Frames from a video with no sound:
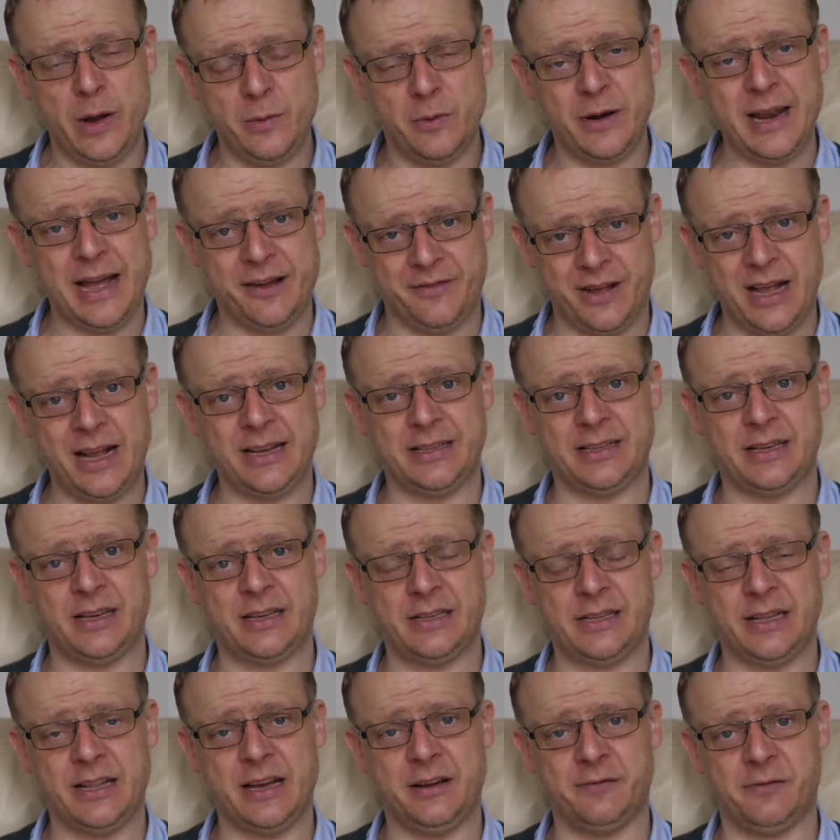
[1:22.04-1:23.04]
would have
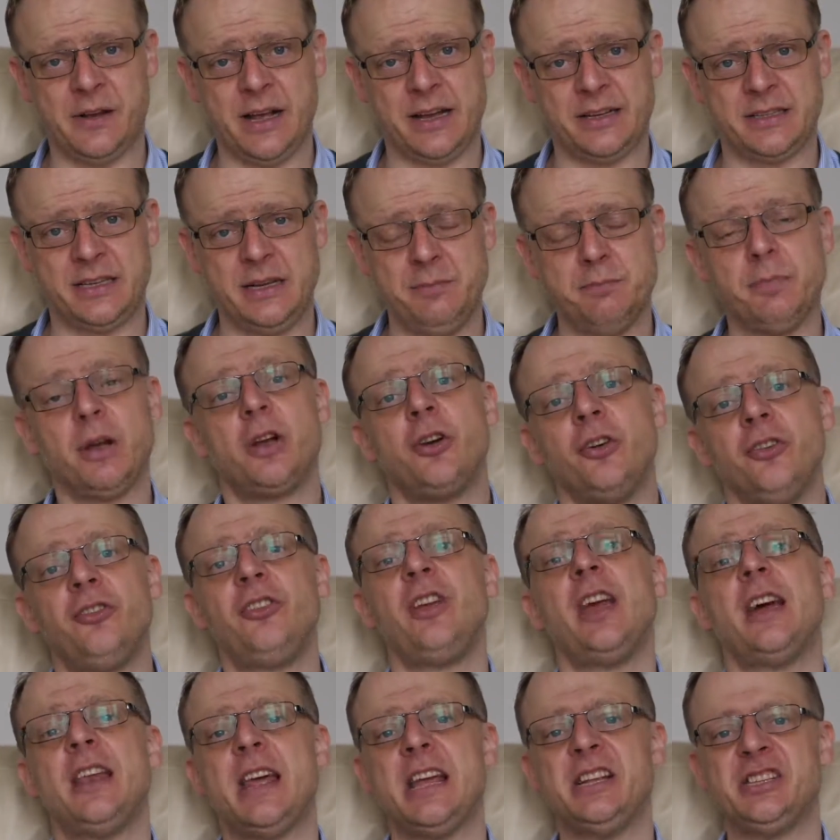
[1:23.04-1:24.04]
access to that vaccine because
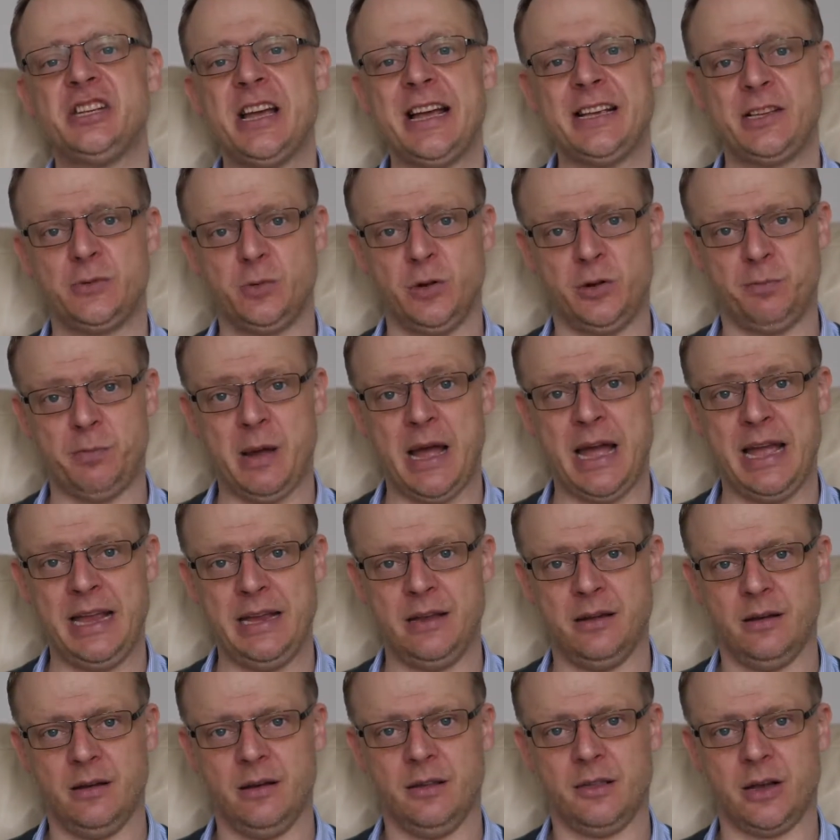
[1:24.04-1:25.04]
the NHS would
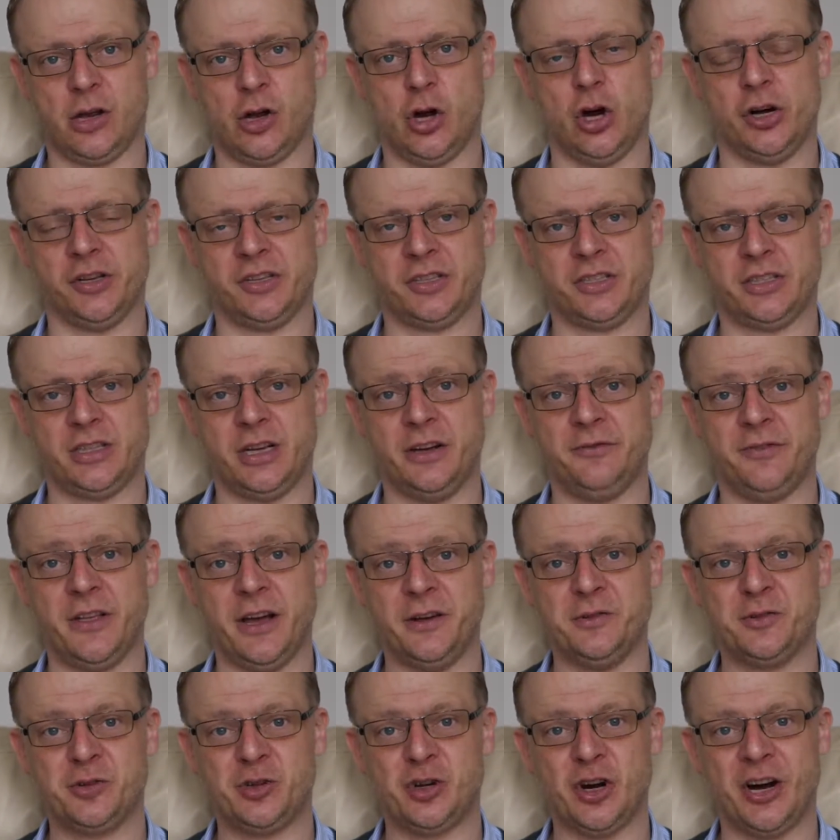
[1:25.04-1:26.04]
pay the costs of
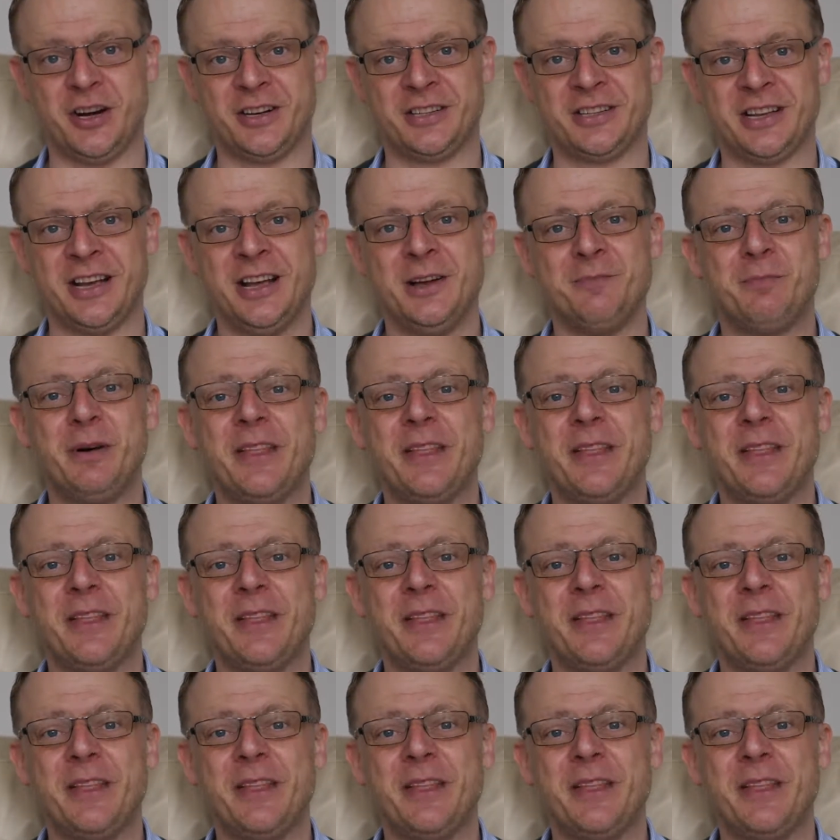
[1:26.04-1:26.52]
those drugs.